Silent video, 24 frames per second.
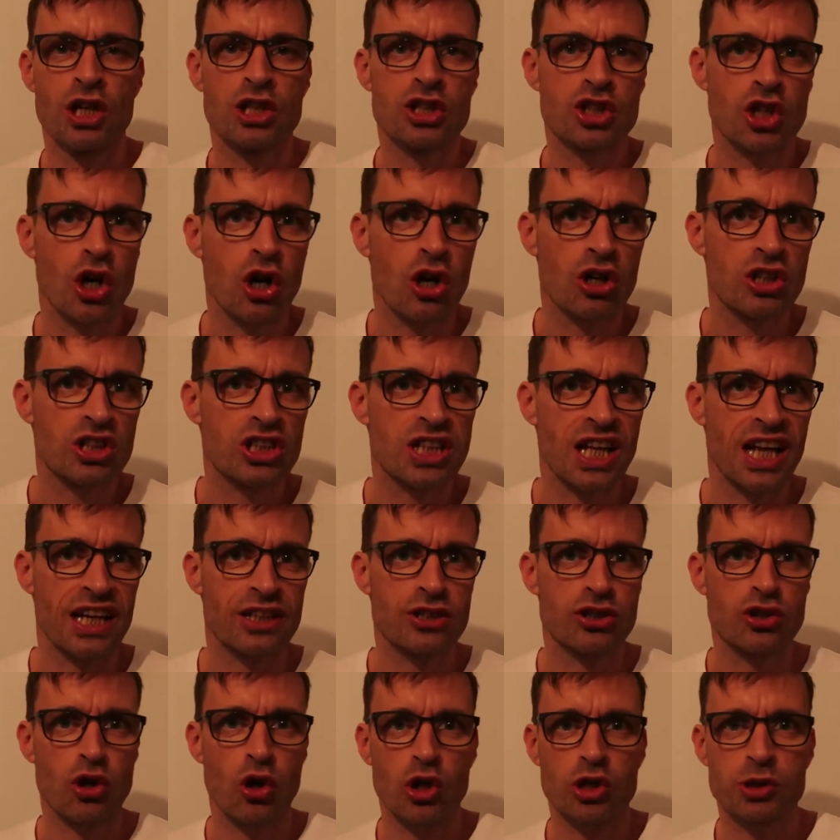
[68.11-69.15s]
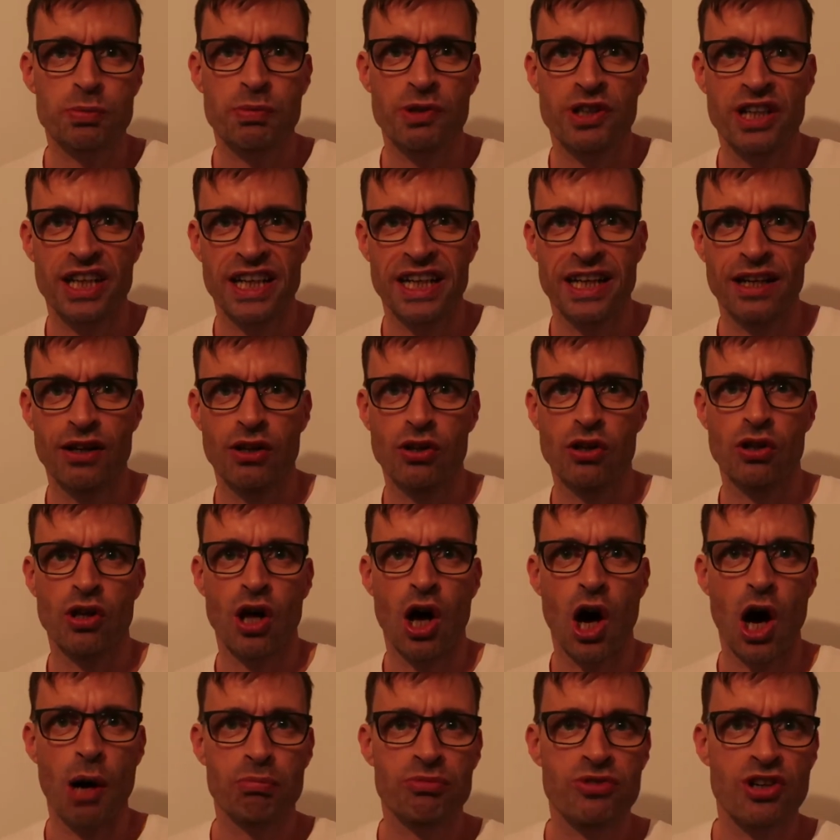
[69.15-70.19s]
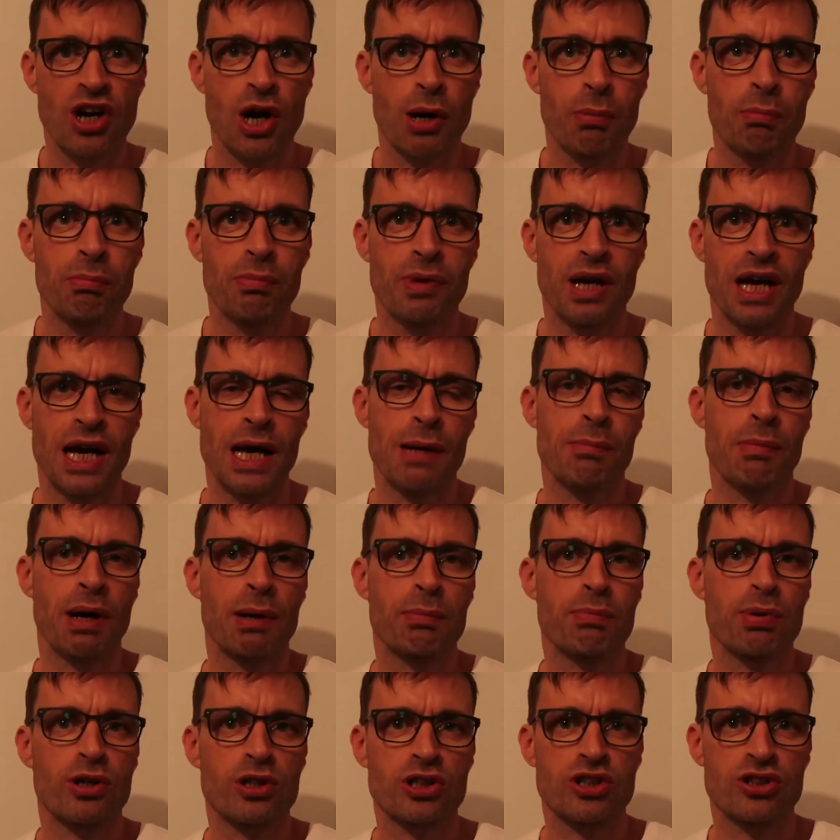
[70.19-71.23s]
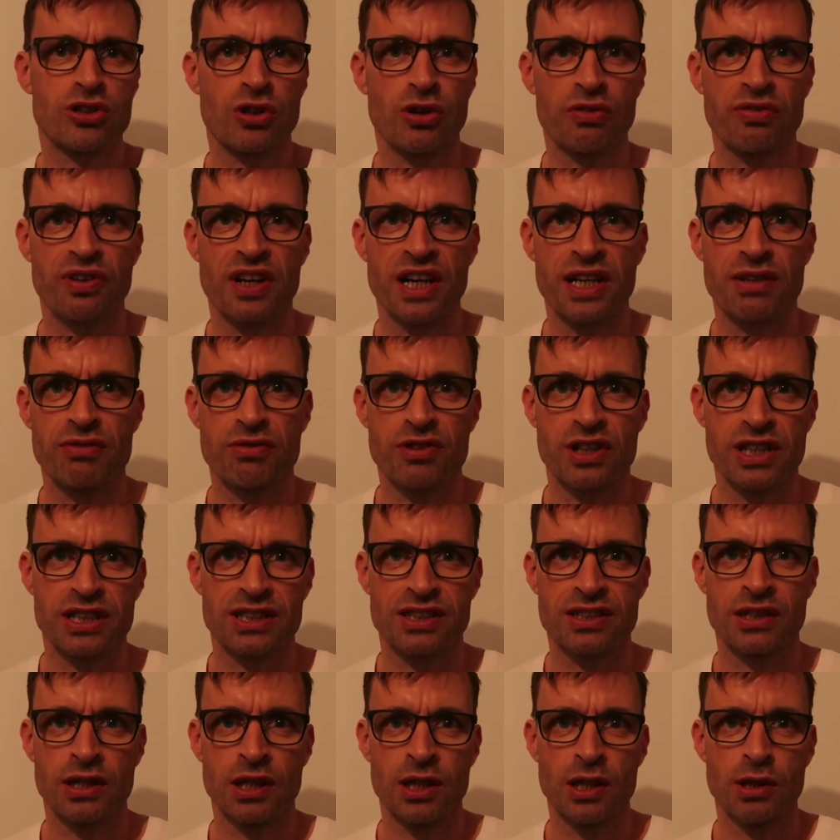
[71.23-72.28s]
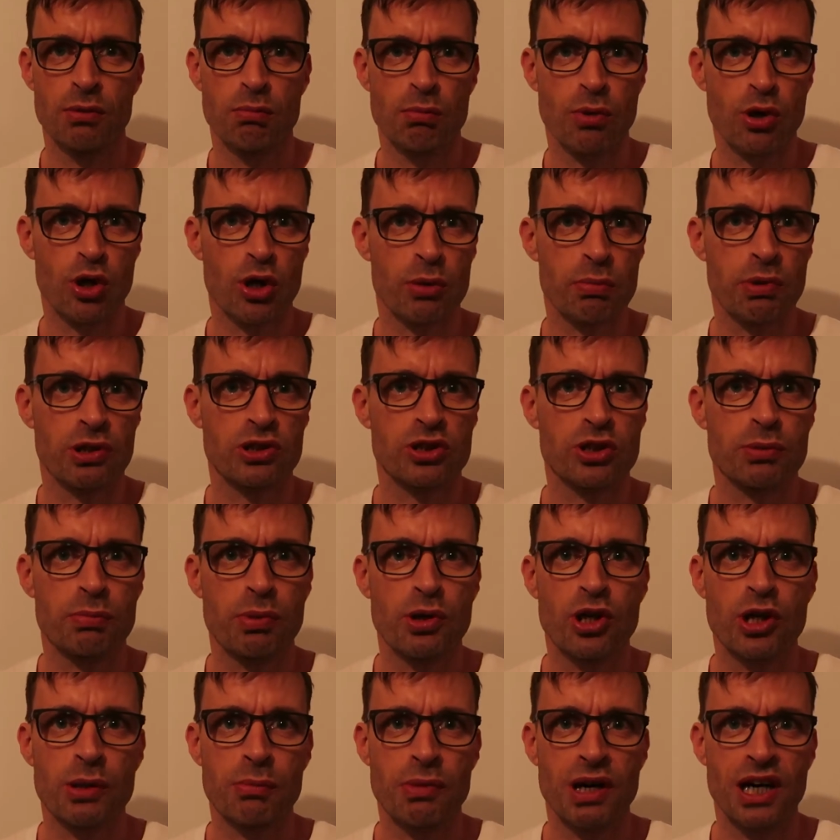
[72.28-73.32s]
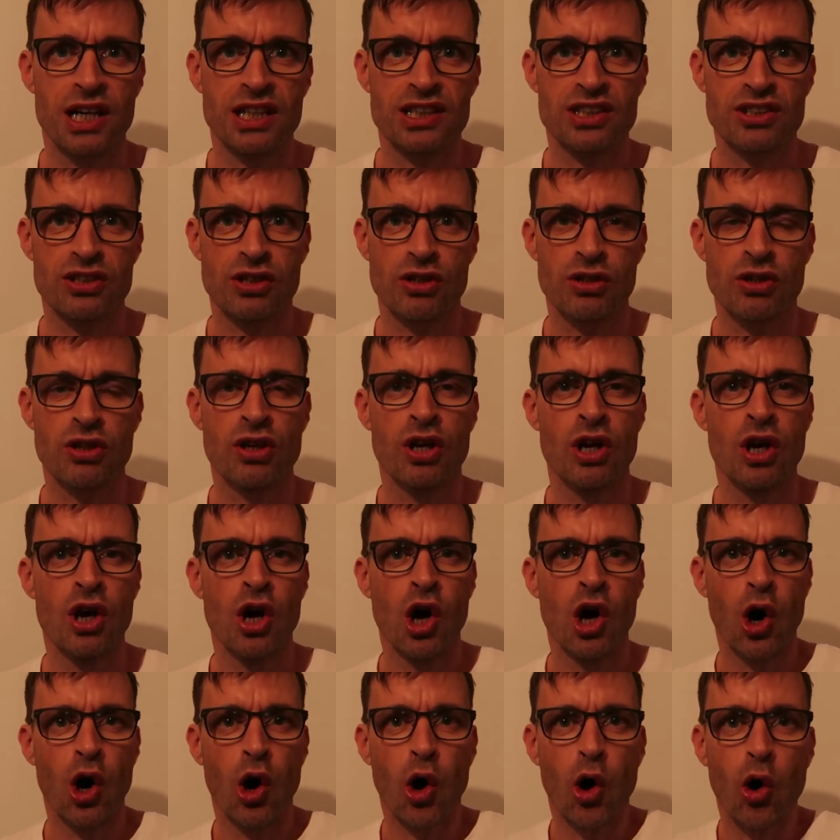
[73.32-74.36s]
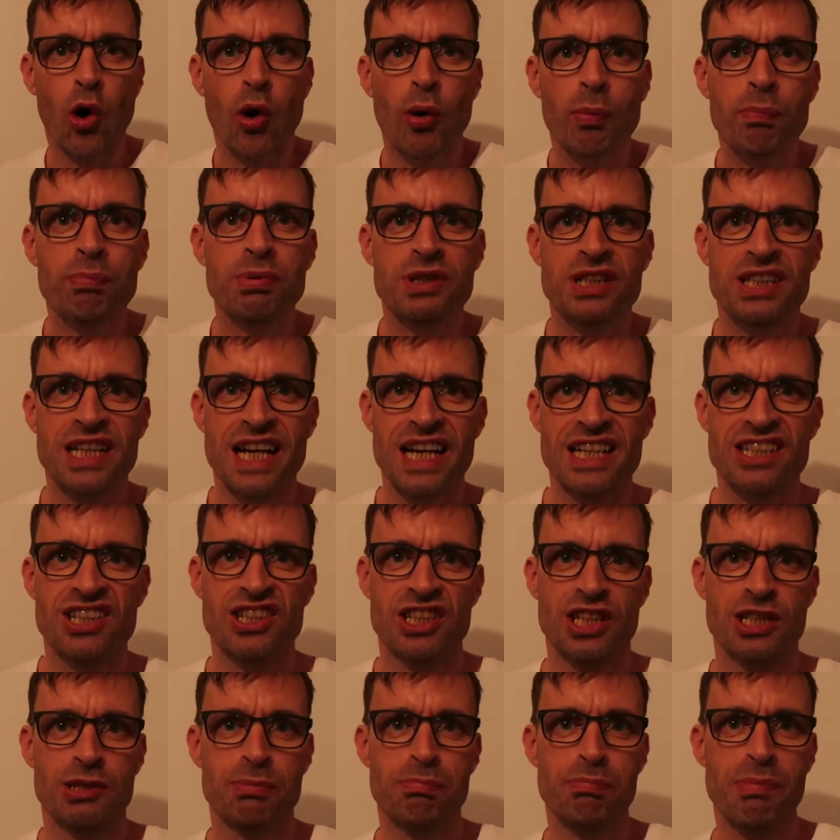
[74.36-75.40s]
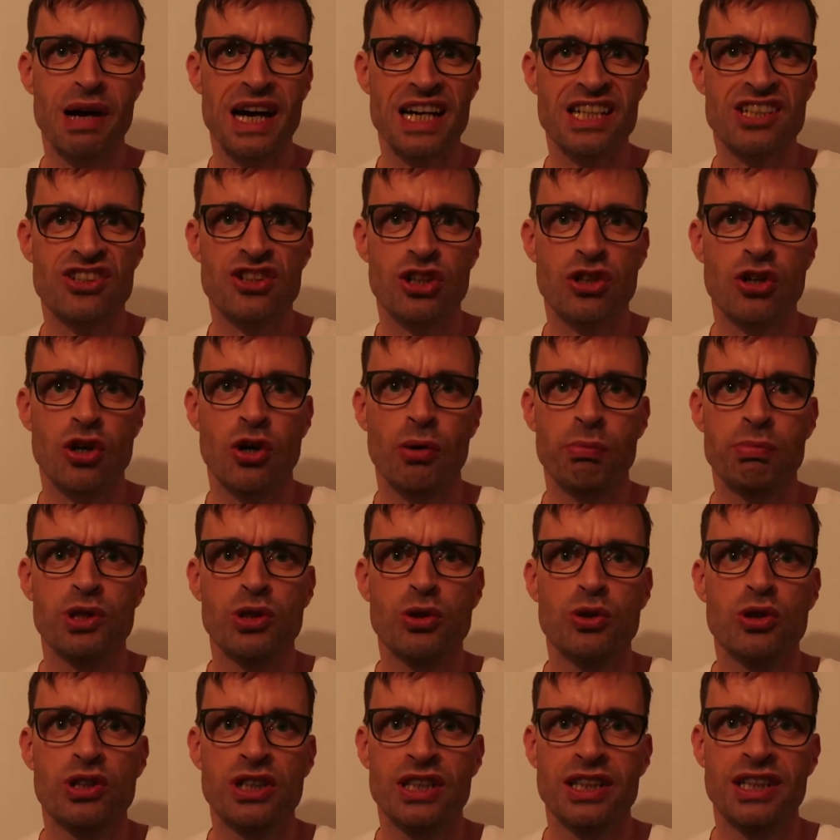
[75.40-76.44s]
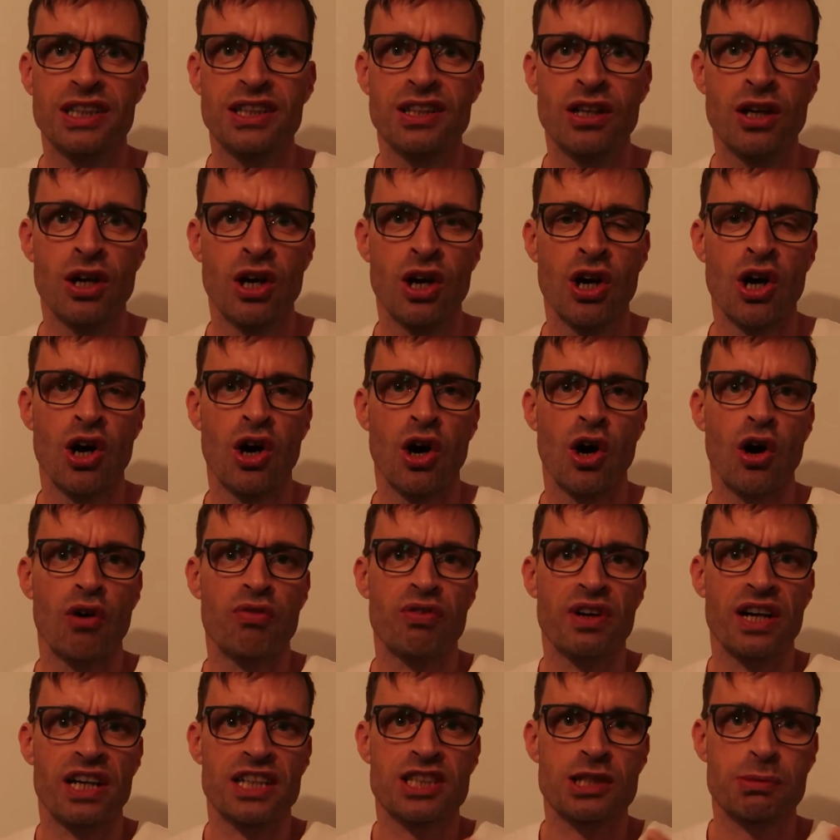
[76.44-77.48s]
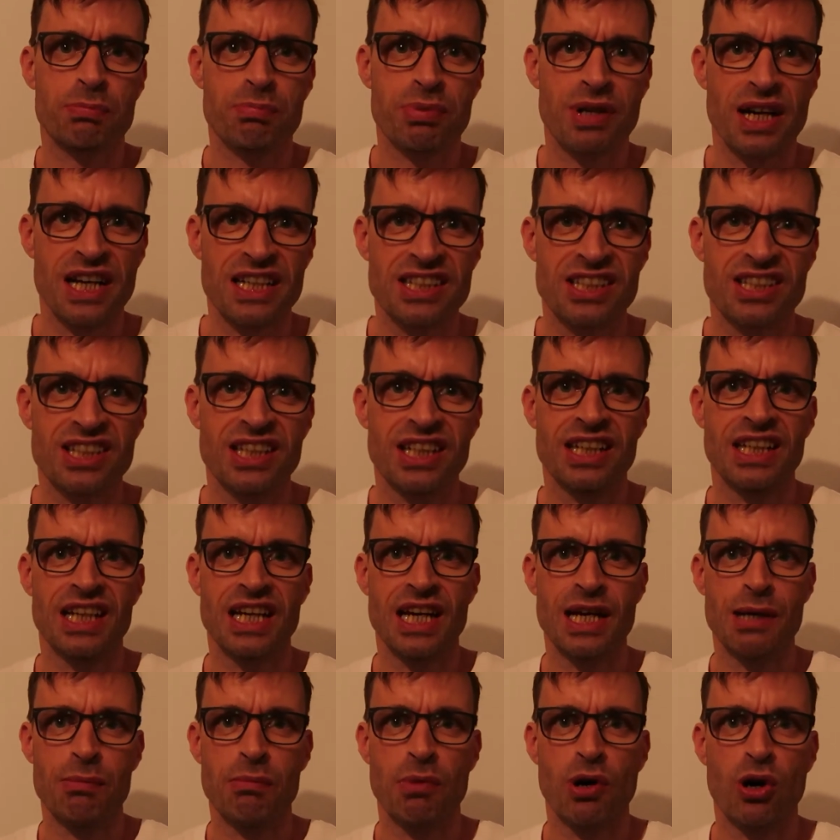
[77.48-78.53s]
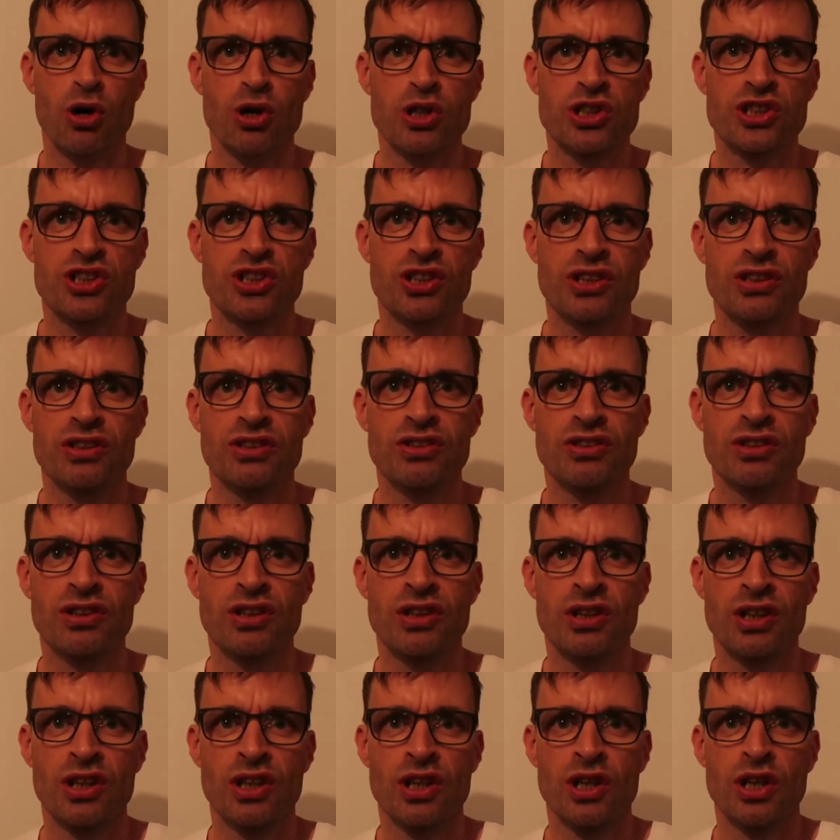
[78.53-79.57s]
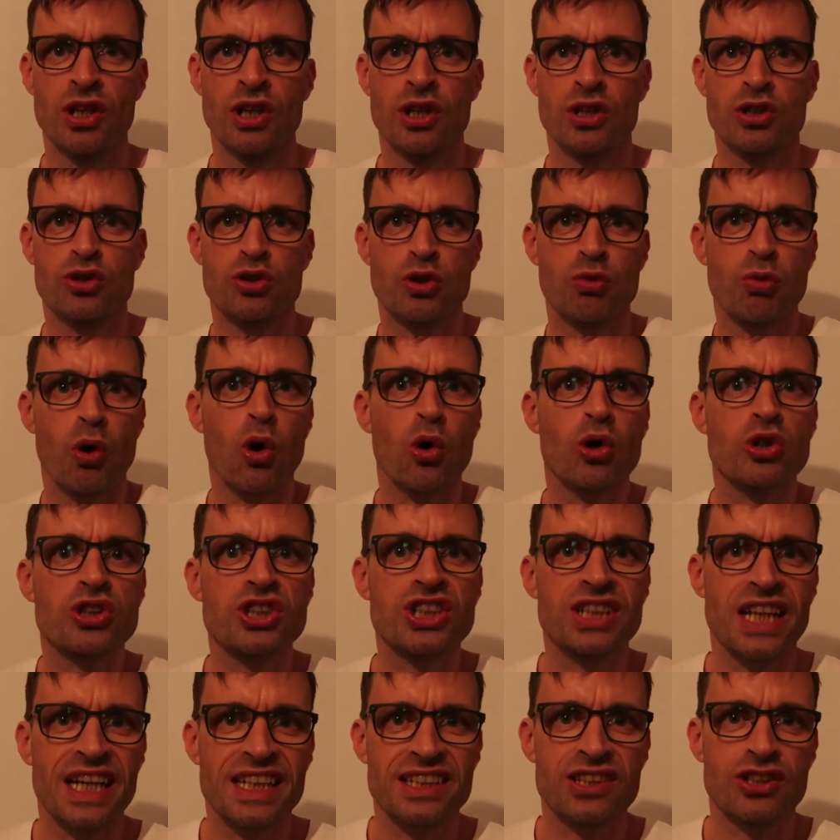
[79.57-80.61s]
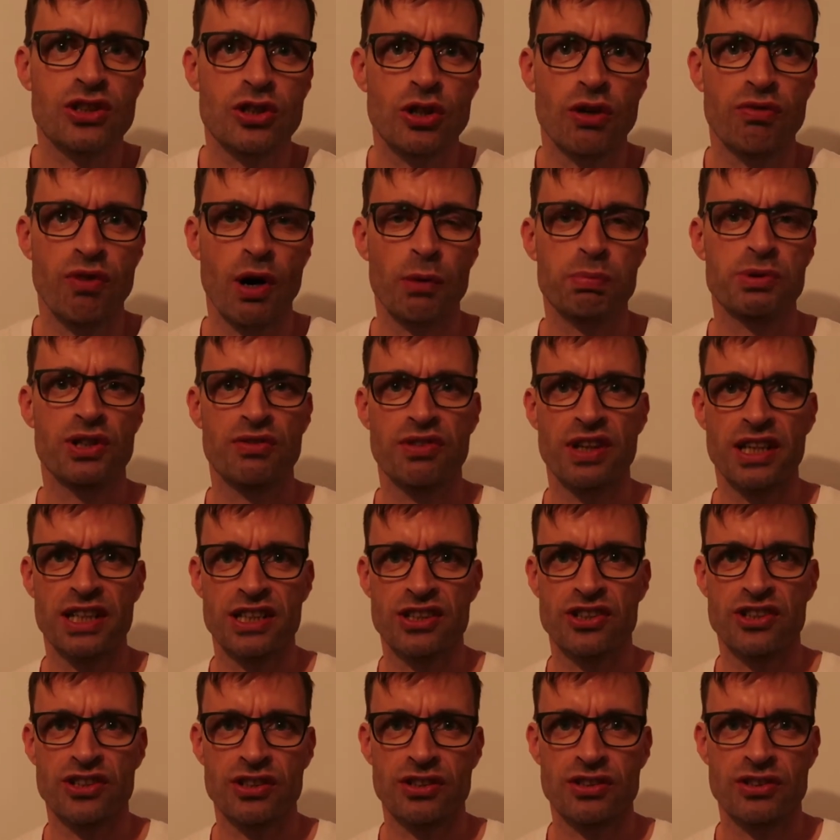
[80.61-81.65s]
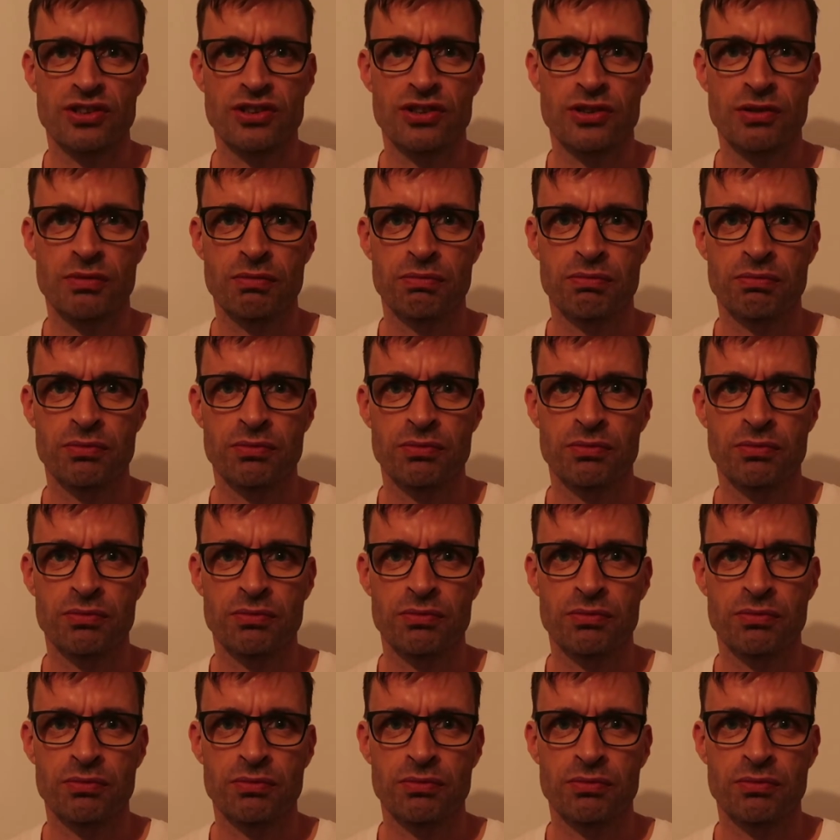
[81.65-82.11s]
Songs like Salisbury Hill, Humdrum, and my personal favorite, Moribund Burgermeister, all possess this magical beauty of expressing emotion through all sets of observations.